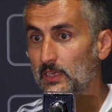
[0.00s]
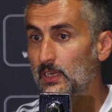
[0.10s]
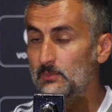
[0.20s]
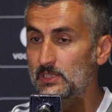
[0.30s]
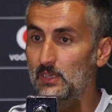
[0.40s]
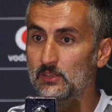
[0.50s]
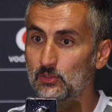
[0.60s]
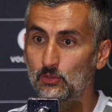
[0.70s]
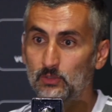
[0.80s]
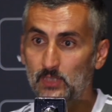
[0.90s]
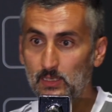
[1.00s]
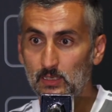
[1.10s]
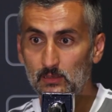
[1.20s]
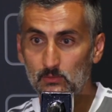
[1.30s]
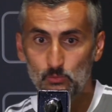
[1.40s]
the game changed
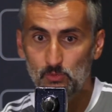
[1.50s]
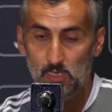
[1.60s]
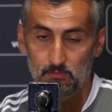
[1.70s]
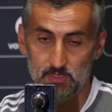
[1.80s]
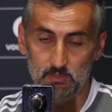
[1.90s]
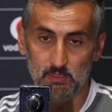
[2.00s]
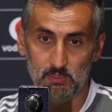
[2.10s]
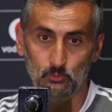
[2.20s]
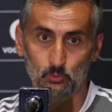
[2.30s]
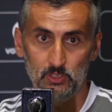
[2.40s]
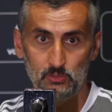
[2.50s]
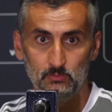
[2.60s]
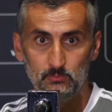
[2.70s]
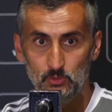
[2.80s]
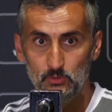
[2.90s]
totally. We have the
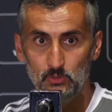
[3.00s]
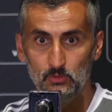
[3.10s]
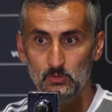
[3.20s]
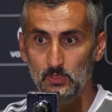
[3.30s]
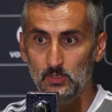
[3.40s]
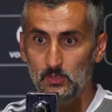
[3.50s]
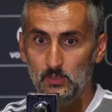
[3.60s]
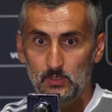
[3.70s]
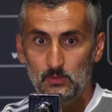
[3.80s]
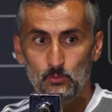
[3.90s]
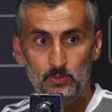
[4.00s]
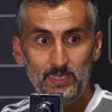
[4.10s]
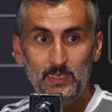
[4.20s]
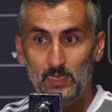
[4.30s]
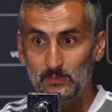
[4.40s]
situation, you know,
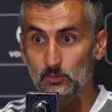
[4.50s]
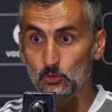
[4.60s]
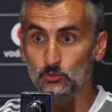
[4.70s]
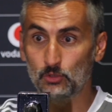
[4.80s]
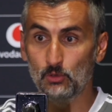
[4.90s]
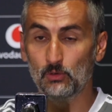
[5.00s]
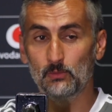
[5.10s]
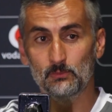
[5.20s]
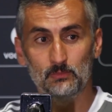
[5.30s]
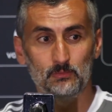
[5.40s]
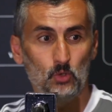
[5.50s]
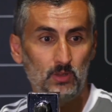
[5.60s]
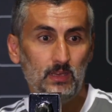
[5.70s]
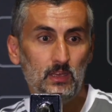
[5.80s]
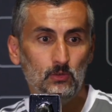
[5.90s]
really under control, more
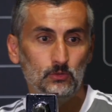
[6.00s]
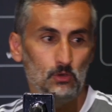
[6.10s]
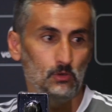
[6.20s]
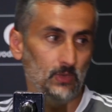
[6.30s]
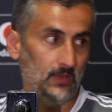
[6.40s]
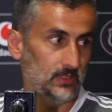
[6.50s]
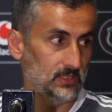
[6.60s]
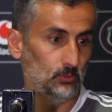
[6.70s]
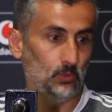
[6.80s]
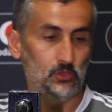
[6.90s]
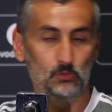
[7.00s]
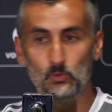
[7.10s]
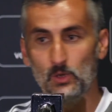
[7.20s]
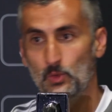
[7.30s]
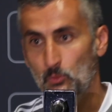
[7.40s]
than in control. We have the situation
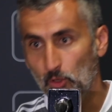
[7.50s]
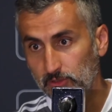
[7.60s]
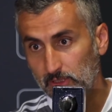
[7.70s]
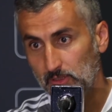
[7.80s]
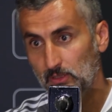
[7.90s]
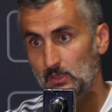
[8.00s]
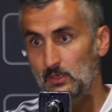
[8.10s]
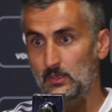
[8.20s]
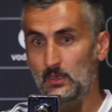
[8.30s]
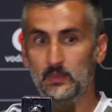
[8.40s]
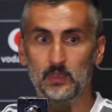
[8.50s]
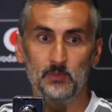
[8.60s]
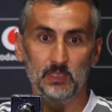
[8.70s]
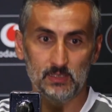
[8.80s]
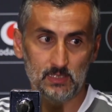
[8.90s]
where we wanted, and
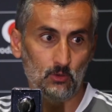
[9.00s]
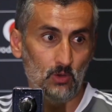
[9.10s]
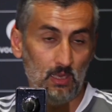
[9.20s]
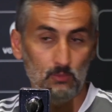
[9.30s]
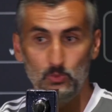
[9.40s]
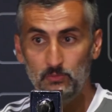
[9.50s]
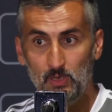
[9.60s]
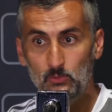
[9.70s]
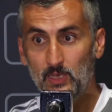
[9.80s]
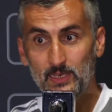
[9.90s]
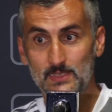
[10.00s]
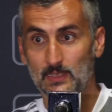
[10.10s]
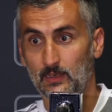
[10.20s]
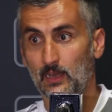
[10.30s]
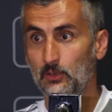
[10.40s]
then in the second half we found a
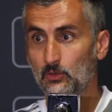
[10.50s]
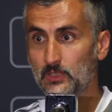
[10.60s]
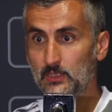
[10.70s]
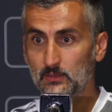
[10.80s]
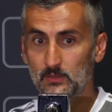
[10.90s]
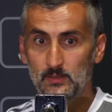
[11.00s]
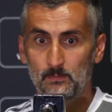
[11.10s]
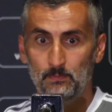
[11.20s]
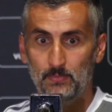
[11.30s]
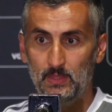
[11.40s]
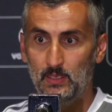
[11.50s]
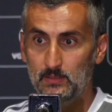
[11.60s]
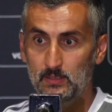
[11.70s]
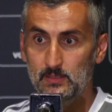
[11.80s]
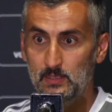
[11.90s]
scenario that
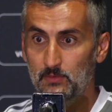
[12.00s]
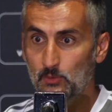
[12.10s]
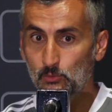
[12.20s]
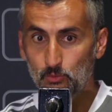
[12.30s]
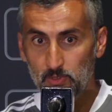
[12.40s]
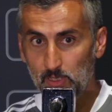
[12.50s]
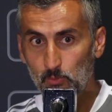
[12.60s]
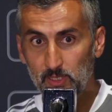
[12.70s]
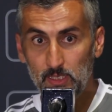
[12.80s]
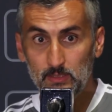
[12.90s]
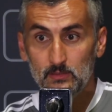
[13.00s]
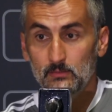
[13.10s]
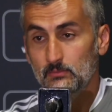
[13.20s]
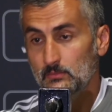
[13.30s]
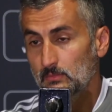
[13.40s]
it's difficult to deal with it.
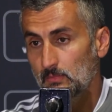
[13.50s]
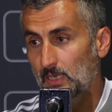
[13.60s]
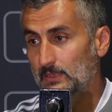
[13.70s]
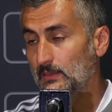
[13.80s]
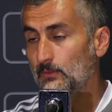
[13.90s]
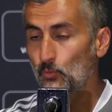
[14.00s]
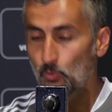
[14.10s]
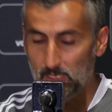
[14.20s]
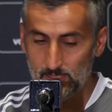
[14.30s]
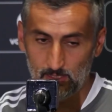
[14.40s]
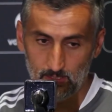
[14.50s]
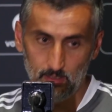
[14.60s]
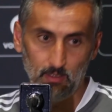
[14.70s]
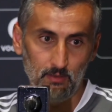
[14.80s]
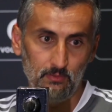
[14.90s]
But once
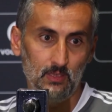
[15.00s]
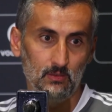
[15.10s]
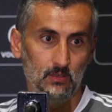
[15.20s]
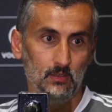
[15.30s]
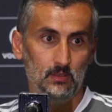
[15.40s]
again, I think